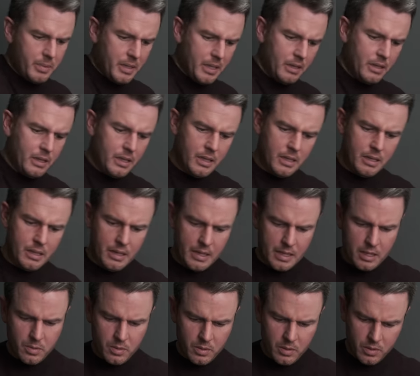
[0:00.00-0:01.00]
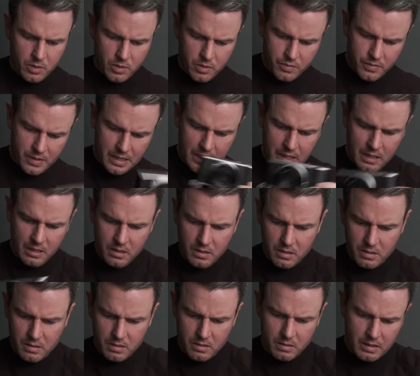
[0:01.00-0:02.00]
be the X100V,
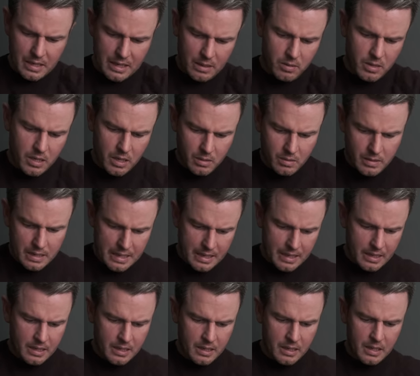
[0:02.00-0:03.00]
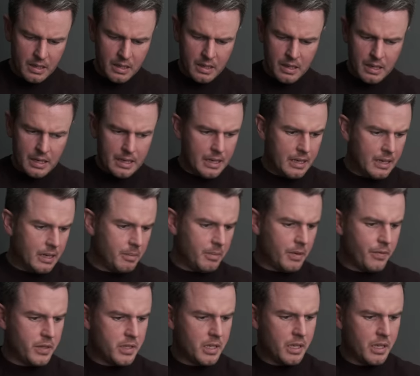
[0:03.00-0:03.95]
that'll go there. Um, if it's